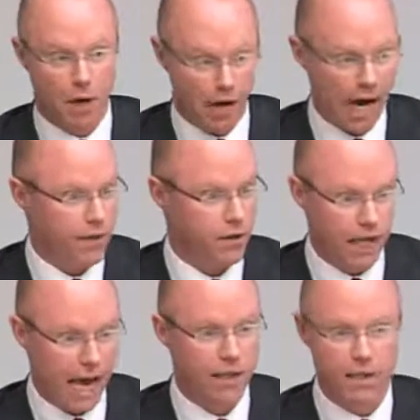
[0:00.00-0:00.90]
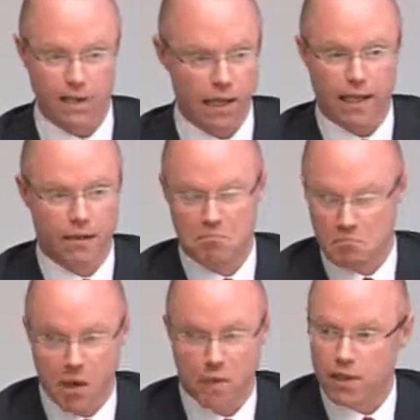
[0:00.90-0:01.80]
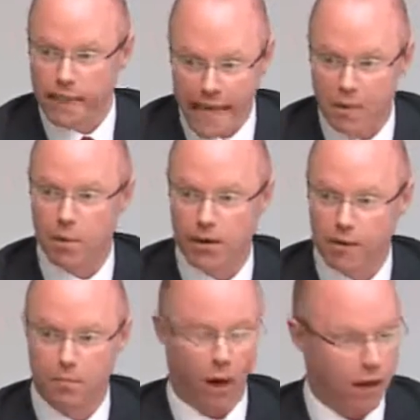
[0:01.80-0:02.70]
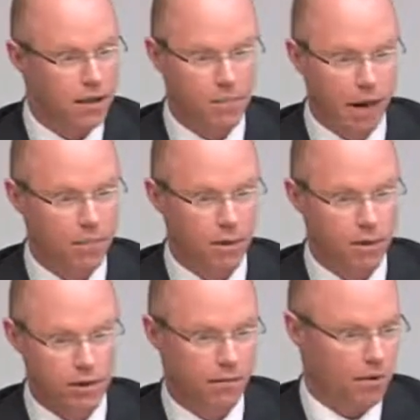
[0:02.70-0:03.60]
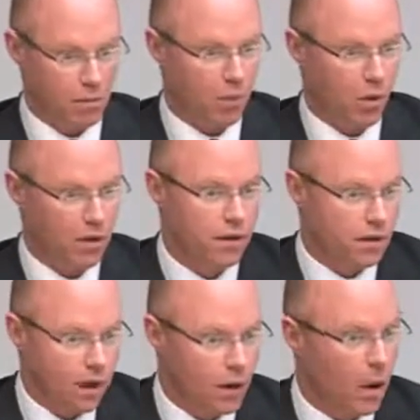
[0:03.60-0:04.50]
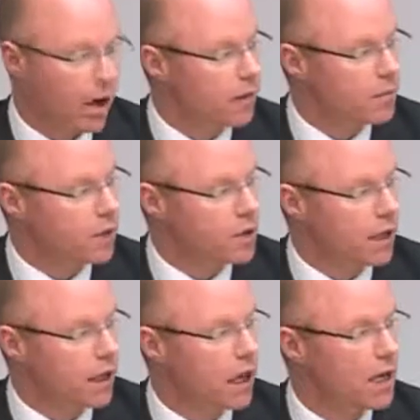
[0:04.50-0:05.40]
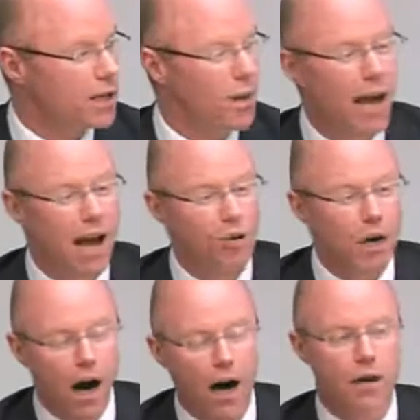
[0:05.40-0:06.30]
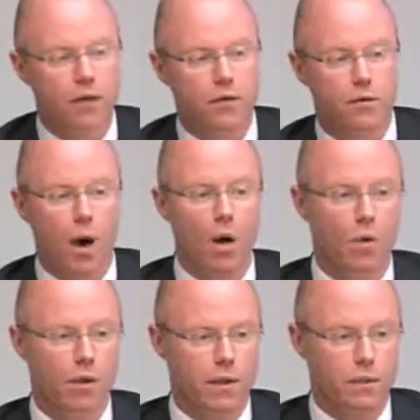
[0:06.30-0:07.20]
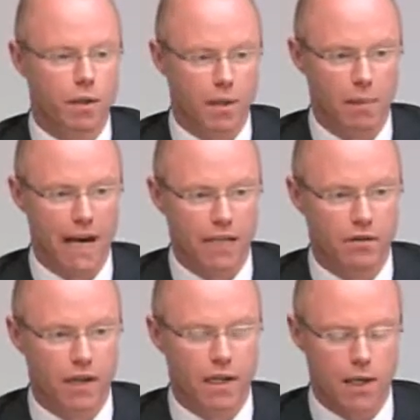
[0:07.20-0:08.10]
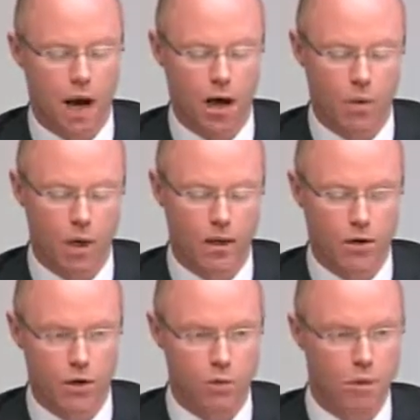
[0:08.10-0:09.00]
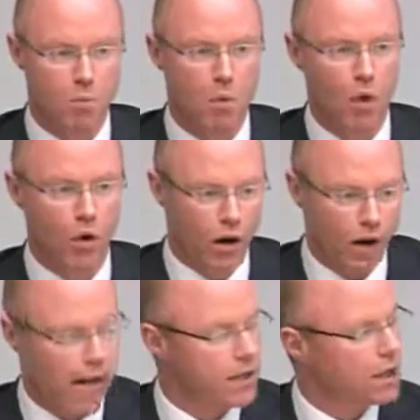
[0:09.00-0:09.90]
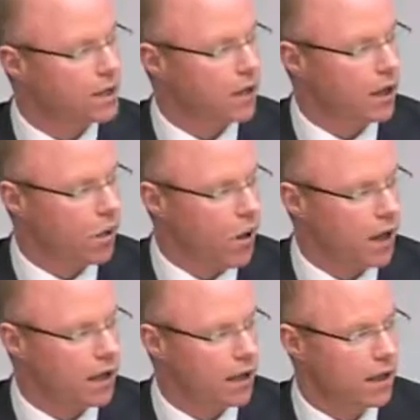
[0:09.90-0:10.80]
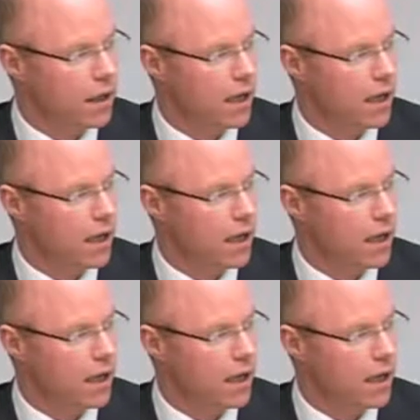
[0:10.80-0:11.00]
going to hazard a guess and say most Labour Party members support equality budgeting. So regardless of what one's perspective is on whether there should be more or less equality,